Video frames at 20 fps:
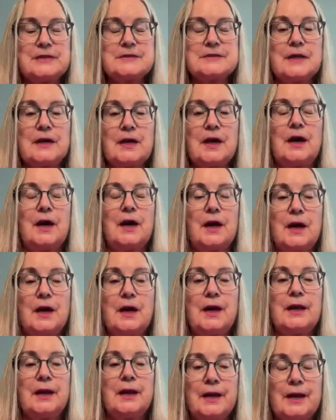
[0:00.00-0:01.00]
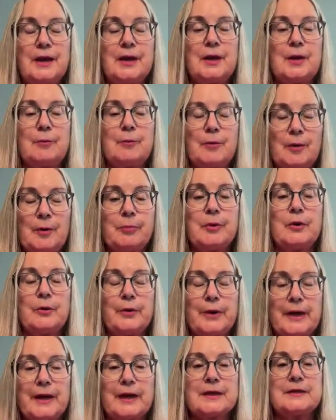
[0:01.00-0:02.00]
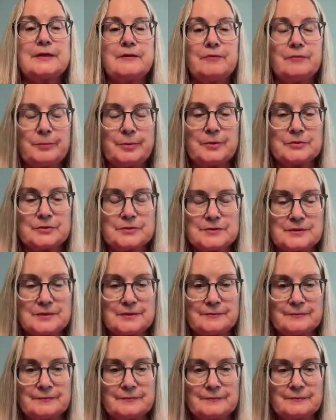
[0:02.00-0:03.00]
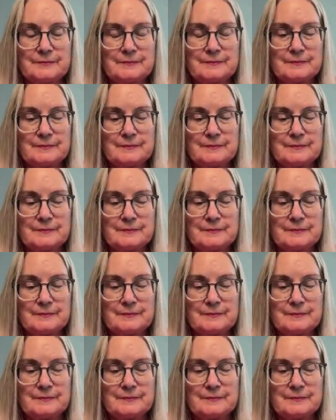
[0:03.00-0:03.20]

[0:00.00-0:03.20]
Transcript: Say, I am a proactive person.